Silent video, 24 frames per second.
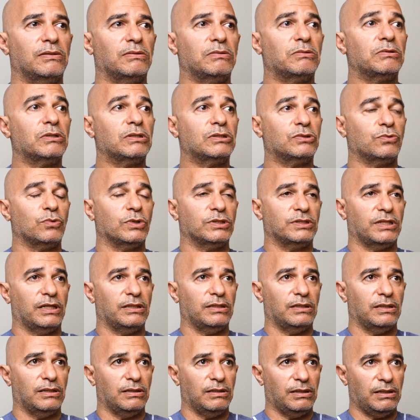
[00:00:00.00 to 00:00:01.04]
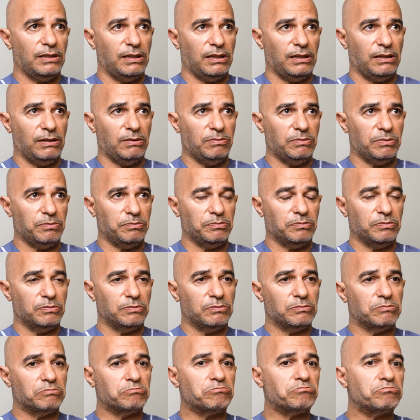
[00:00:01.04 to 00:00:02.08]
uh, it was an,
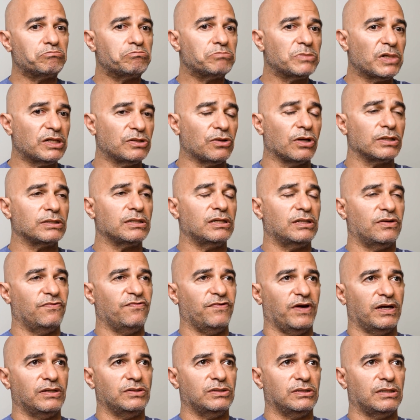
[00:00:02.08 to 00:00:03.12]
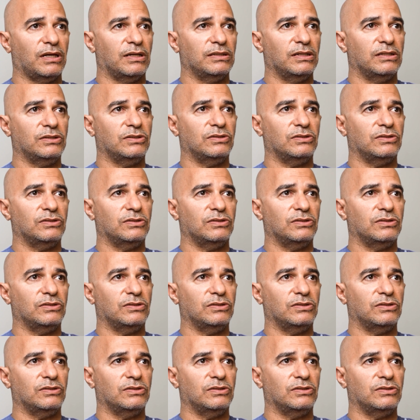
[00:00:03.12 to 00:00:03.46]
um, not an effect study.